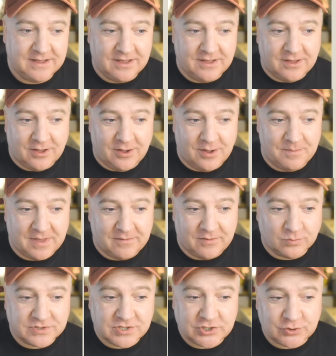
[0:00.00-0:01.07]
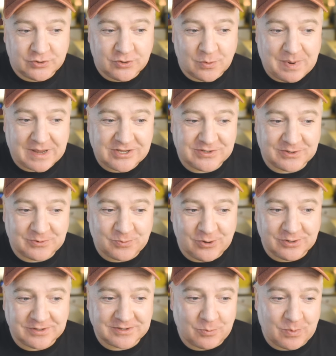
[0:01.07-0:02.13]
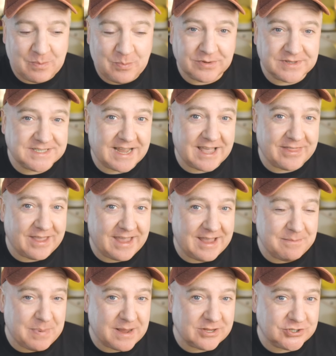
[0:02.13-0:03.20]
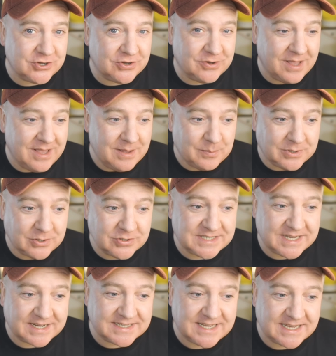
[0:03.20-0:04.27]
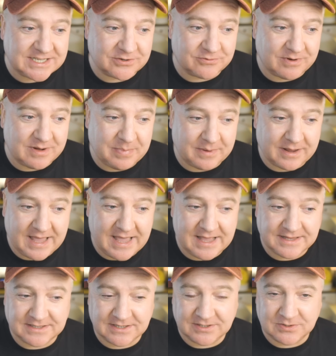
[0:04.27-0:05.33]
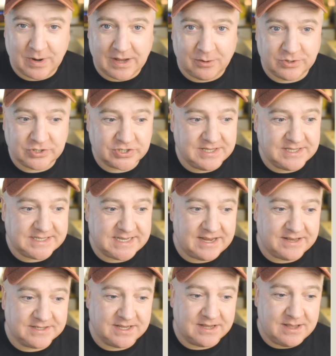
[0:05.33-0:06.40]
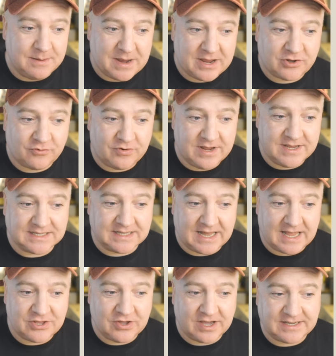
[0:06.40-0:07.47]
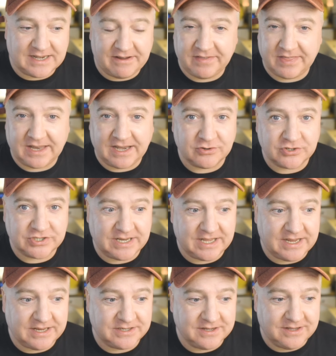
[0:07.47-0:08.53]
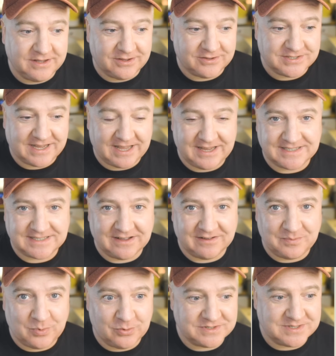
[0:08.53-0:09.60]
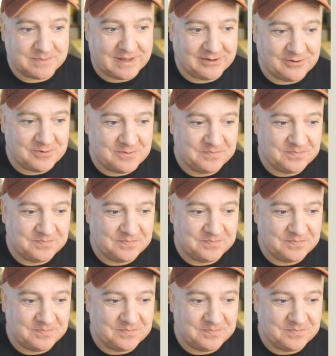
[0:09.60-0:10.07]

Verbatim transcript: Um, you want to show your badger the world? We put together a badger plus accessory kit as well, which contains batteries, a lanyard, and everything else you need to get yourself Portobello.